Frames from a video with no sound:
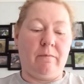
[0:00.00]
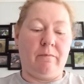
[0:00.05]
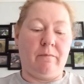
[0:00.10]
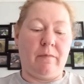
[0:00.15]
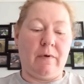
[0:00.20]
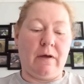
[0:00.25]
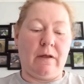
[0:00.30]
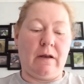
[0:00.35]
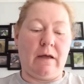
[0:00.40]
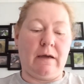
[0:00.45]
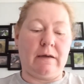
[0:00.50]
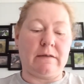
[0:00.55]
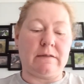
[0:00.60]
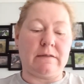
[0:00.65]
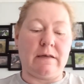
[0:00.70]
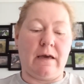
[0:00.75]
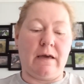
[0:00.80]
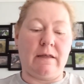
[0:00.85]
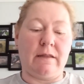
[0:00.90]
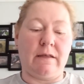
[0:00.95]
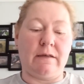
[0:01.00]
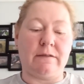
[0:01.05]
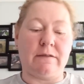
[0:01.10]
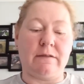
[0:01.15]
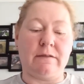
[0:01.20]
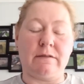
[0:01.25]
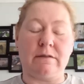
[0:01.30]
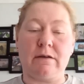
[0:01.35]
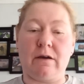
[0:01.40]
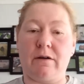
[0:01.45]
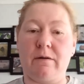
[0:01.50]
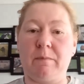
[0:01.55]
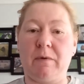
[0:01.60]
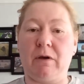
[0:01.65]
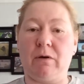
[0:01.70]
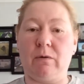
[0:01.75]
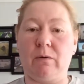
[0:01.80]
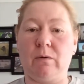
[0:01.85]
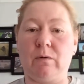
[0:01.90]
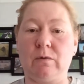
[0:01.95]
but like I say, this is going to be
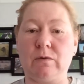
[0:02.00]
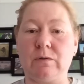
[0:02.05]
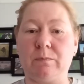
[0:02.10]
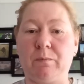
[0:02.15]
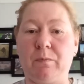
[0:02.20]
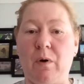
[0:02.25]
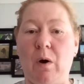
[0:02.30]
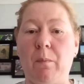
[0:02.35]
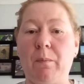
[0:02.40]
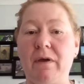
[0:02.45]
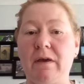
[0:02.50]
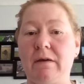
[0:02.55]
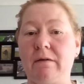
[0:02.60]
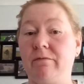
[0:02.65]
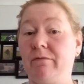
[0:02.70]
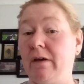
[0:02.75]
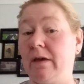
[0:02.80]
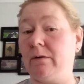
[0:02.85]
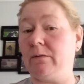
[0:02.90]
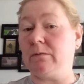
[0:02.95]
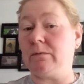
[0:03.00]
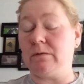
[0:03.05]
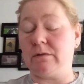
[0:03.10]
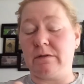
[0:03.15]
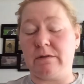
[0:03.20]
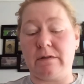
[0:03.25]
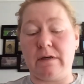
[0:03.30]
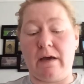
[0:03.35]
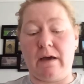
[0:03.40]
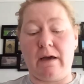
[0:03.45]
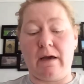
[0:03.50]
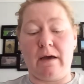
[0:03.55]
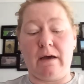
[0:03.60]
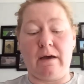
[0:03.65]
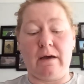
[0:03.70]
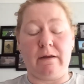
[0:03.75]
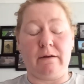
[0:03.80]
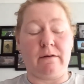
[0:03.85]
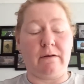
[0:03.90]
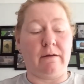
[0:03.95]
called Poppy Fields,
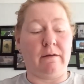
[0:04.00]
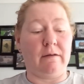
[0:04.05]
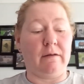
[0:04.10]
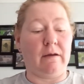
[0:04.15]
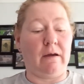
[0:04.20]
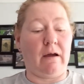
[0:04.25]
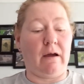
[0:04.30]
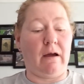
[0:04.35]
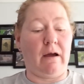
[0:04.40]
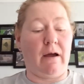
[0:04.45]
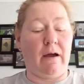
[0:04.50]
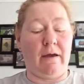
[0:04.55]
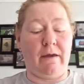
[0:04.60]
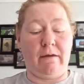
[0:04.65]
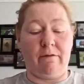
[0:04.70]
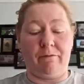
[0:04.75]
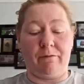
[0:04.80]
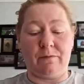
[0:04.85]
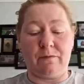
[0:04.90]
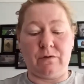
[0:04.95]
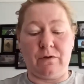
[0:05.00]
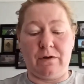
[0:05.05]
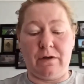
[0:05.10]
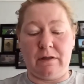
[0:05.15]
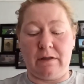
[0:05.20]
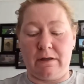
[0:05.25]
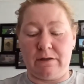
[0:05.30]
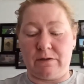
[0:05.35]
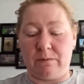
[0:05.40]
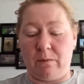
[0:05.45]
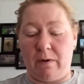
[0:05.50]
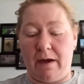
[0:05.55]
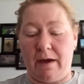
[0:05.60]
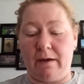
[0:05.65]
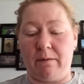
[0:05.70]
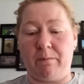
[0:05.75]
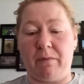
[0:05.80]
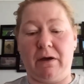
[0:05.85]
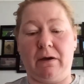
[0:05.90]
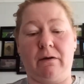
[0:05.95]
and I've done it this way
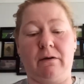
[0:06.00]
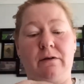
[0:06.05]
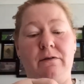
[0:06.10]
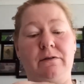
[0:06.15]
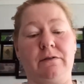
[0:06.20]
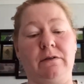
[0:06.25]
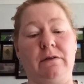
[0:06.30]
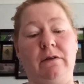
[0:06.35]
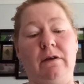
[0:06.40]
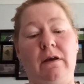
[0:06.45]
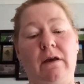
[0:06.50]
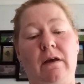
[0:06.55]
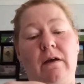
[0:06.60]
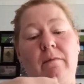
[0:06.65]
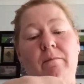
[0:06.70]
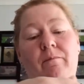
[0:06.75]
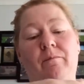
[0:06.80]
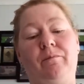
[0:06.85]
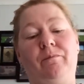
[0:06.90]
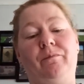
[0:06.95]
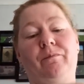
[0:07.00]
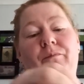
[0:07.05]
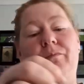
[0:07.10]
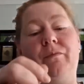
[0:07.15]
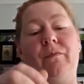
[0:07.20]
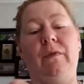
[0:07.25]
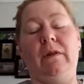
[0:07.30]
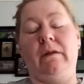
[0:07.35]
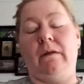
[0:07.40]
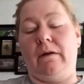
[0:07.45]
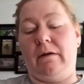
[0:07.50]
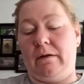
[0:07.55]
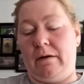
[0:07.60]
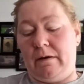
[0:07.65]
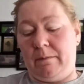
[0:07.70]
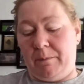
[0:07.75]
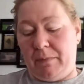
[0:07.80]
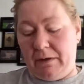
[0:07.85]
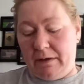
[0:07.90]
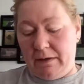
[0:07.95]
because I
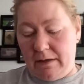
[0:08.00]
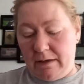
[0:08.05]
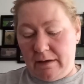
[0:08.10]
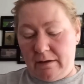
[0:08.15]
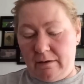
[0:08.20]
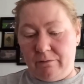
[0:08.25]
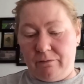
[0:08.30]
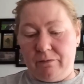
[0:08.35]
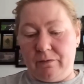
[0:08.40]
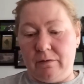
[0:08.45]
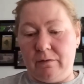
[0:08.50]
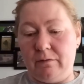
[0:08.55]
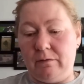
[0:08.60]
believe,